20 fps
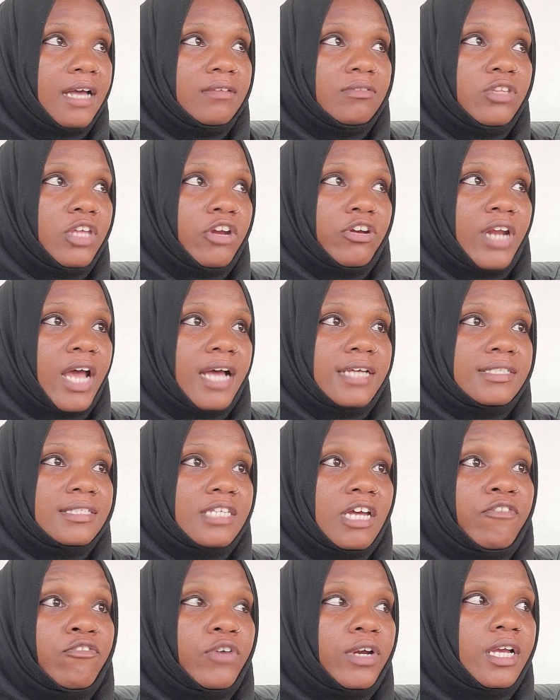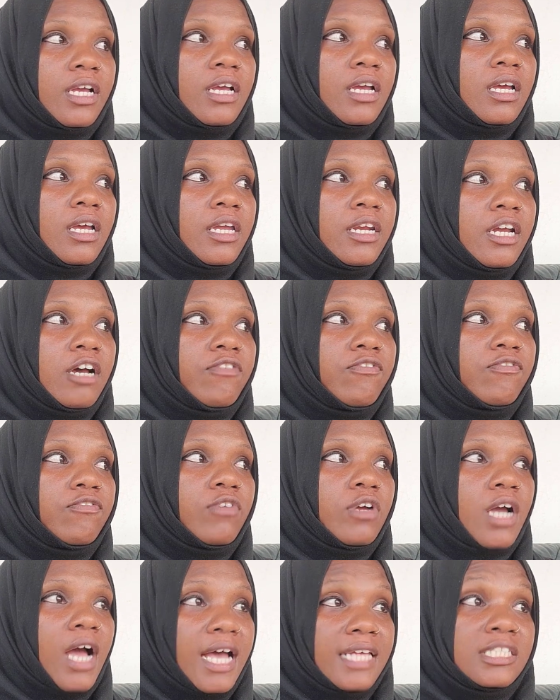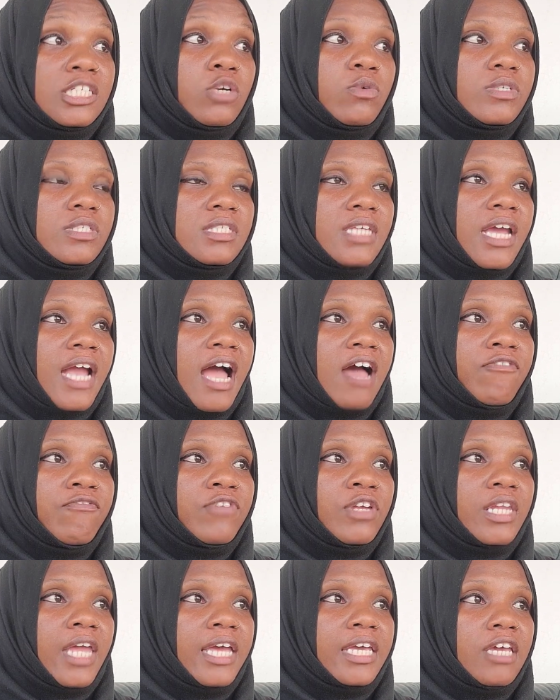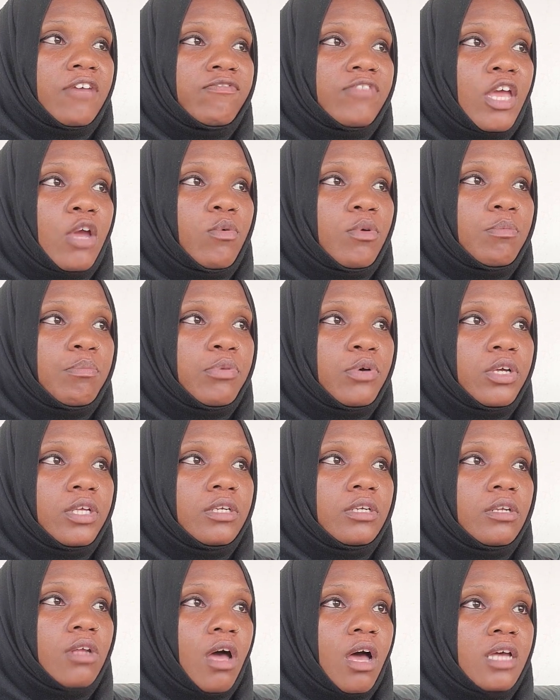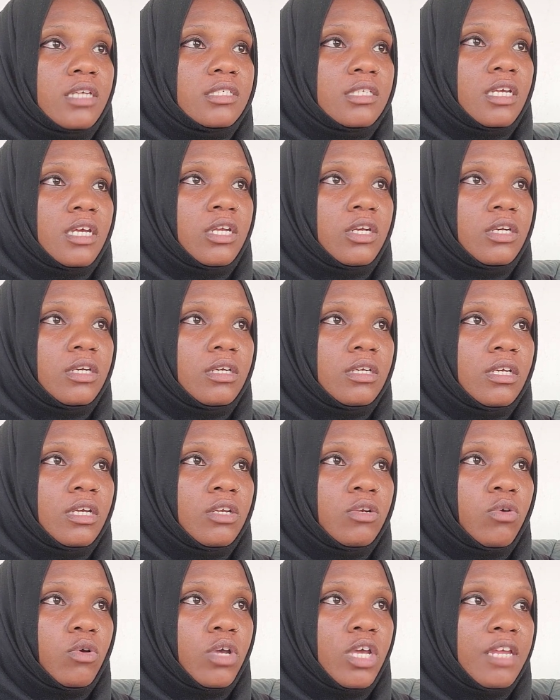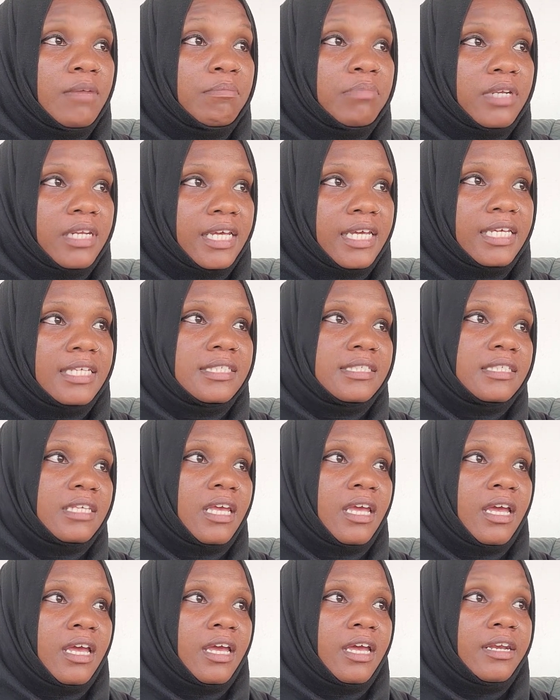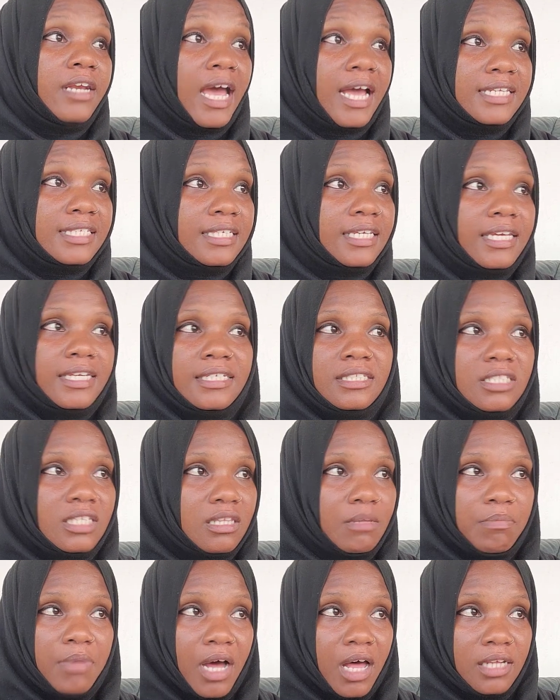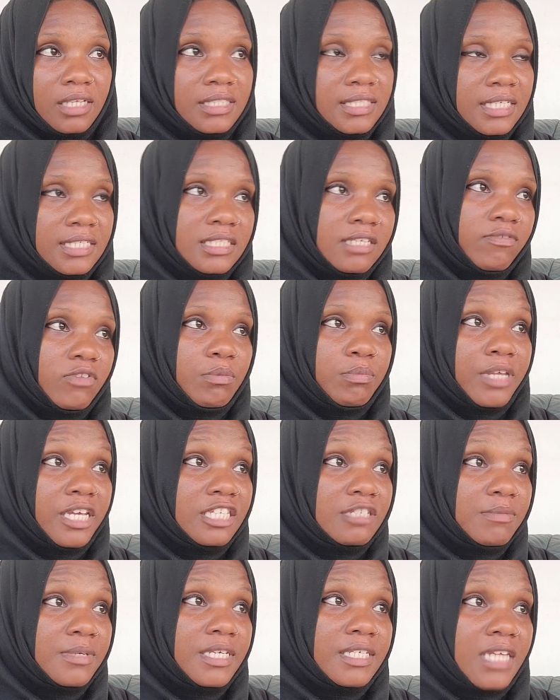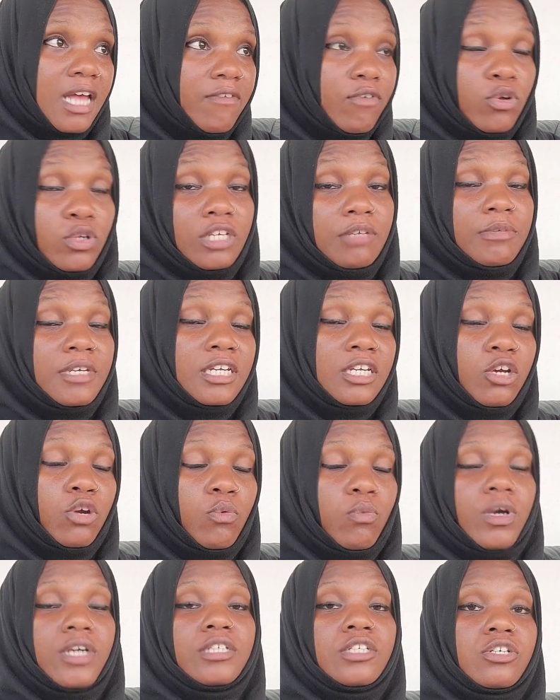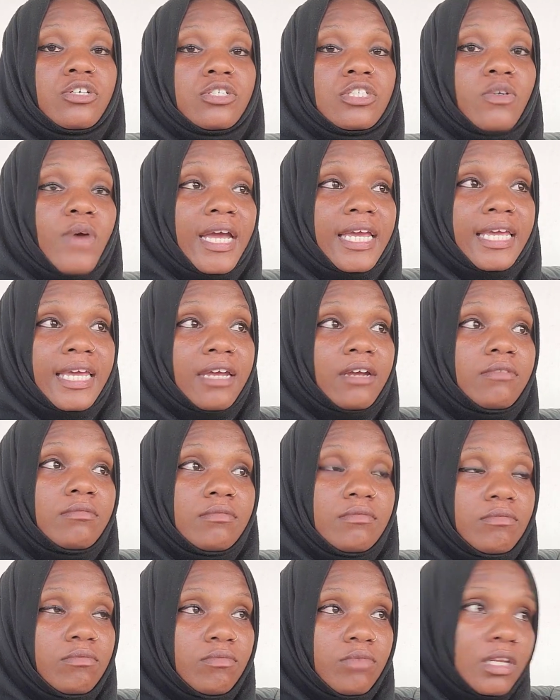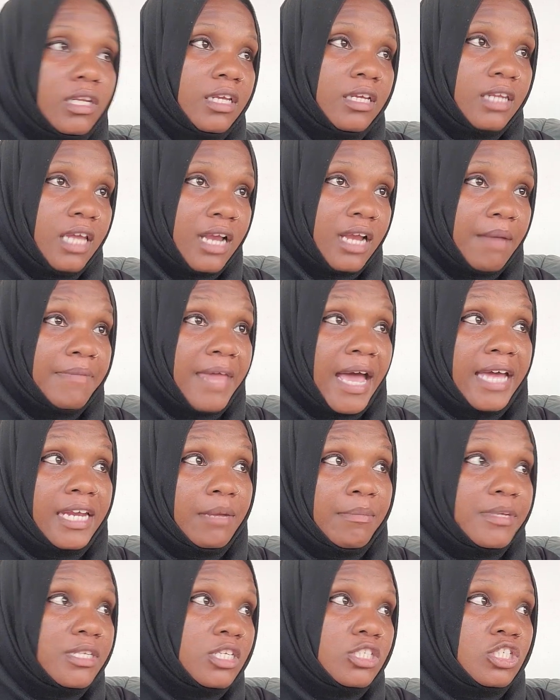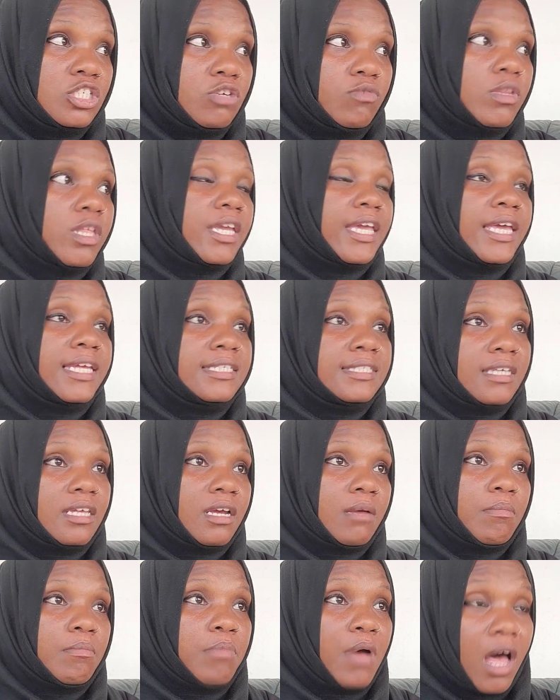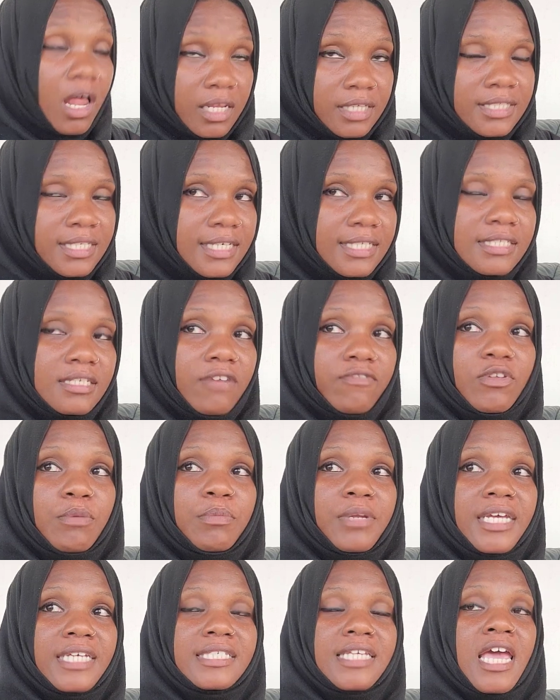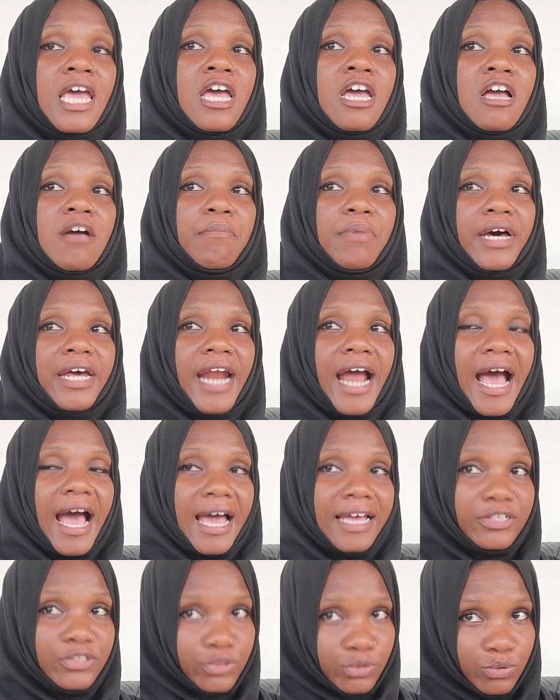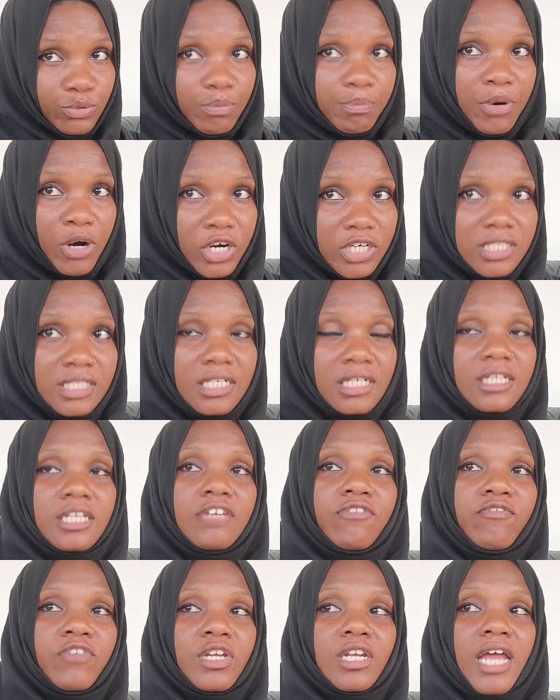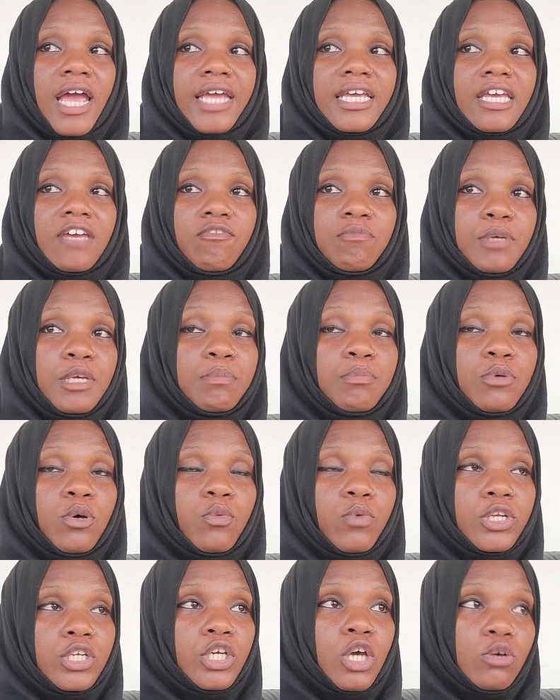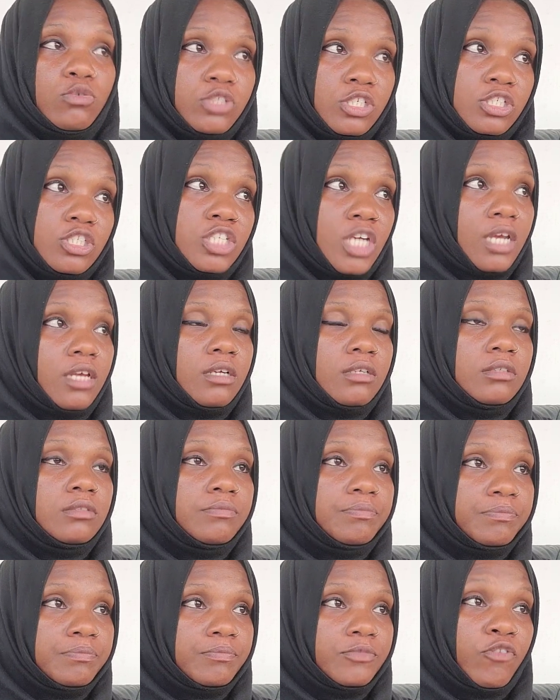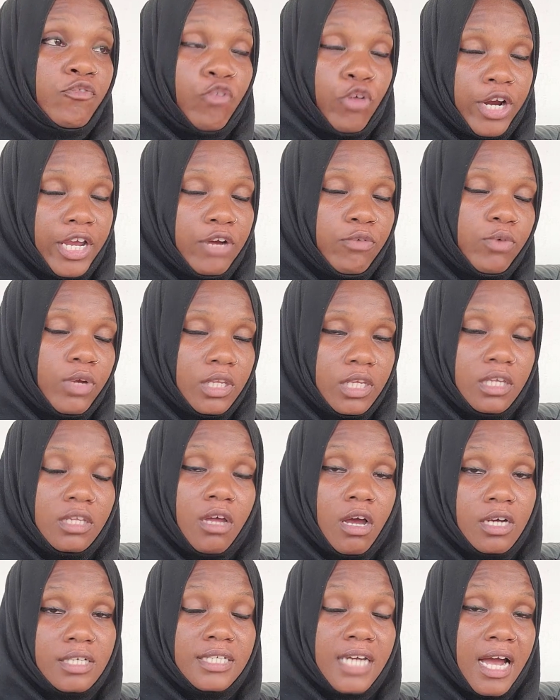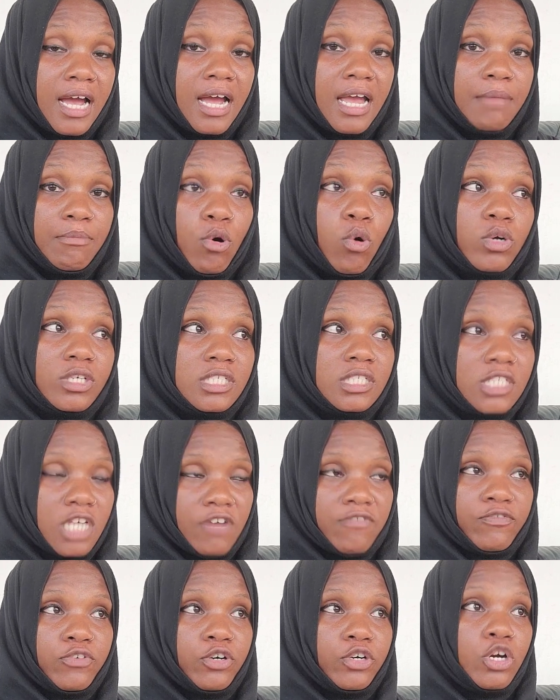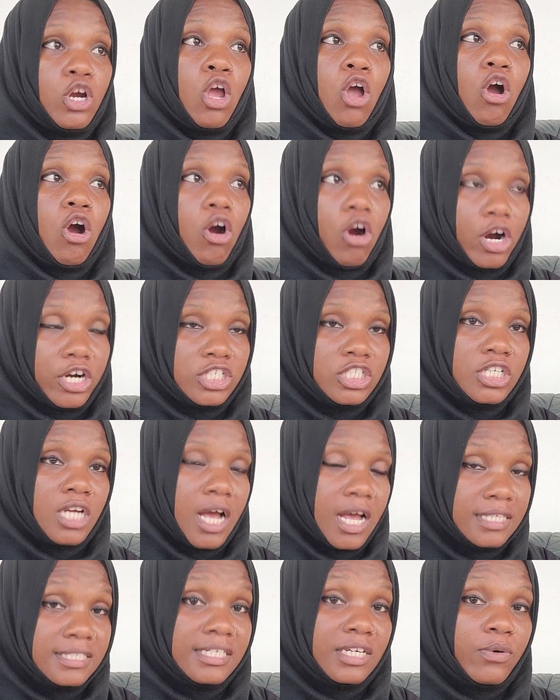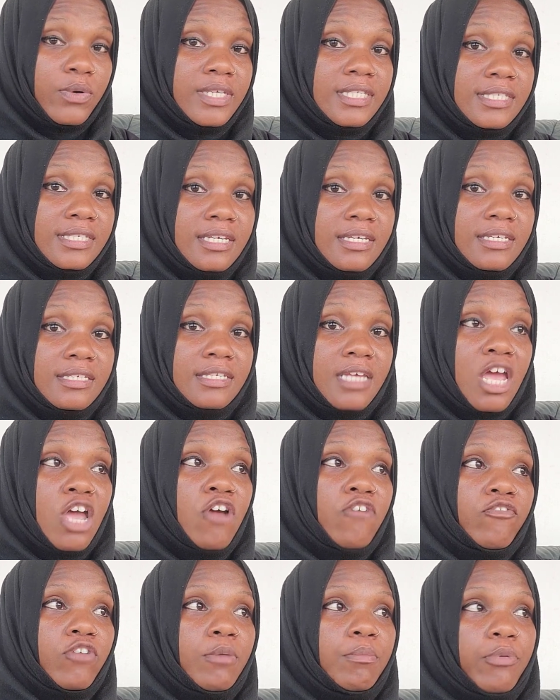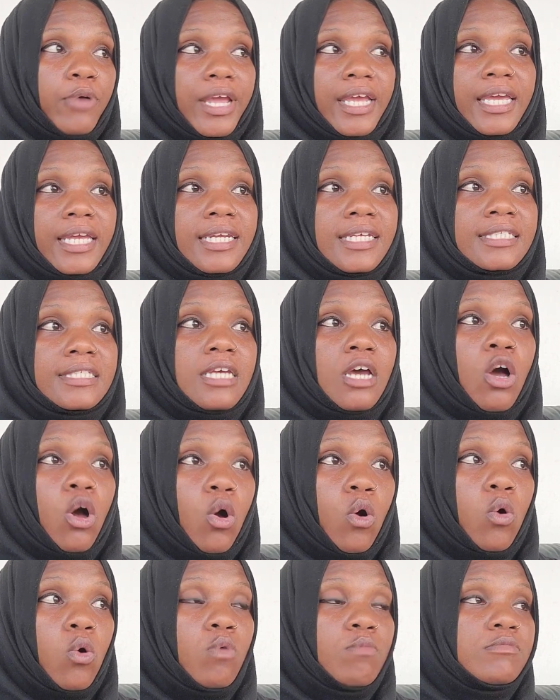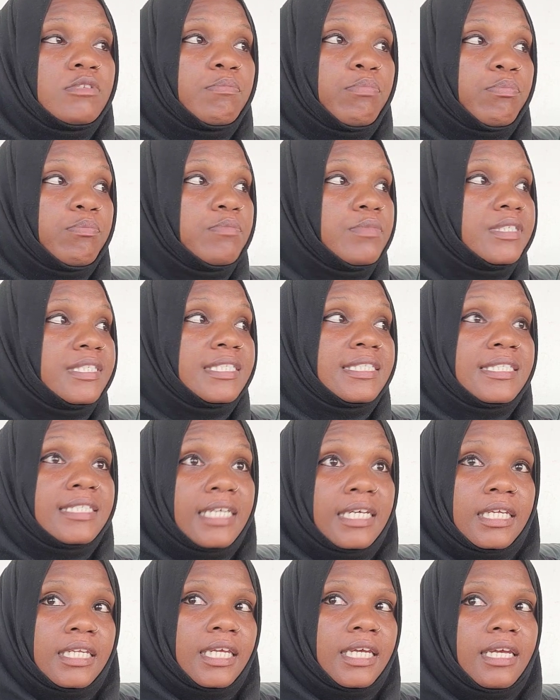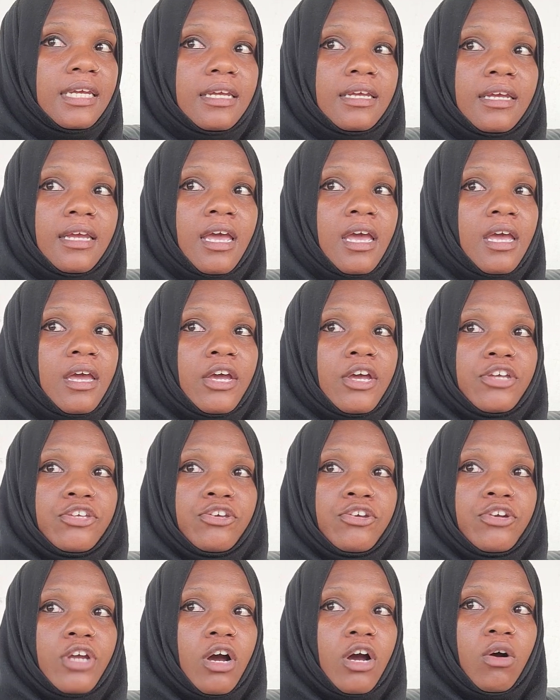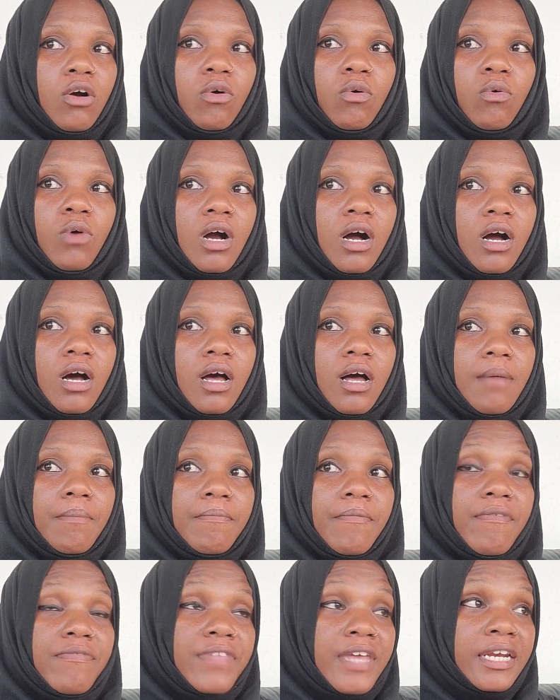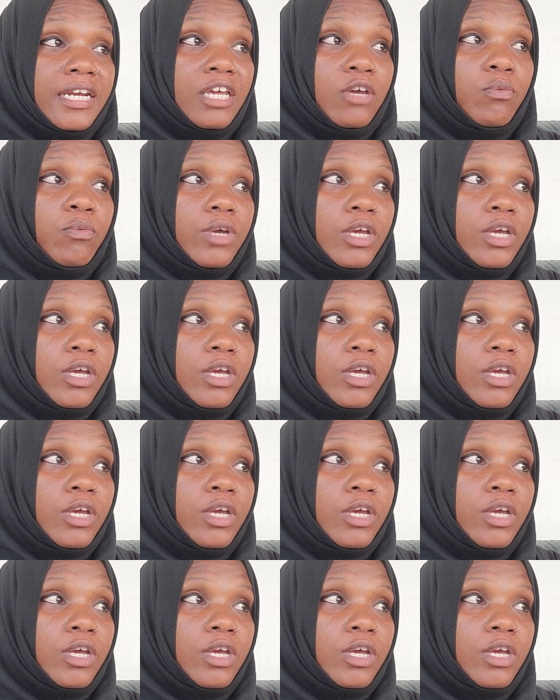They're not suffering enough consequence like i feel like if they would put laws in in in place not to get into the politics of the place because i've only been here one year so i can't really like i'm not in a position to really get into politics of the place but i do personally feel like if people would go to jail for a really long time or suffer harsh consequences for breaking into homes stealing you know um then it,